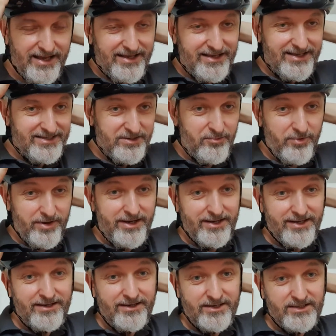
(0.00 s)

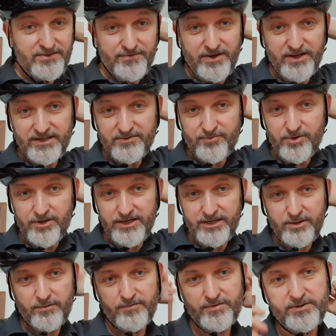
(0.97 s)
It's really
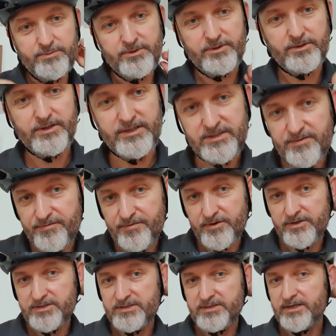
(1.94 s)
comfortable. That's the
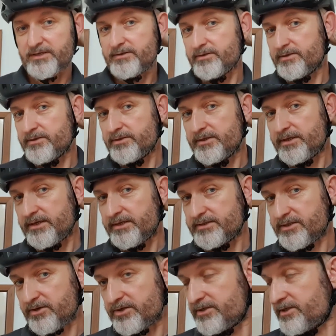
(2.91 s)
first thing. It's
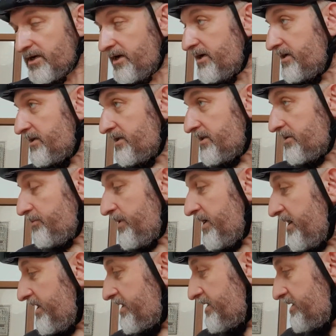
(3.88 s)
got a dial at the
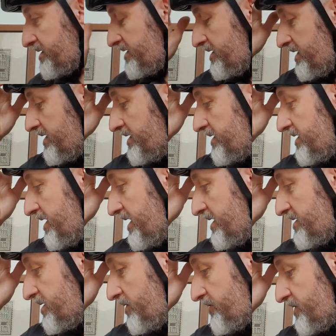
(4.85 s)
back, as
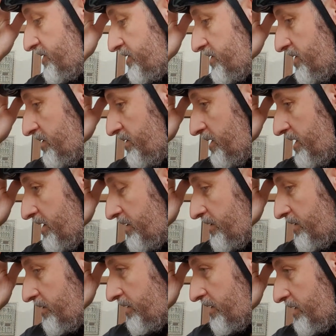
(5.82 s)
they often do,
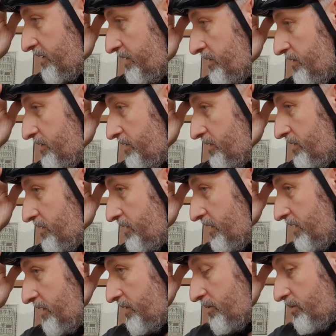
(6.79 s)

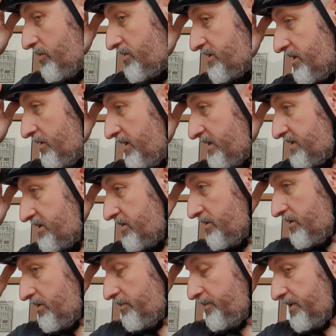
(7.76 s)
and it also has an
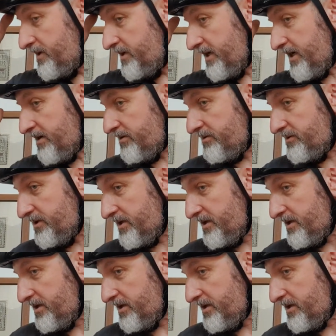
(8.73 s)
up and down.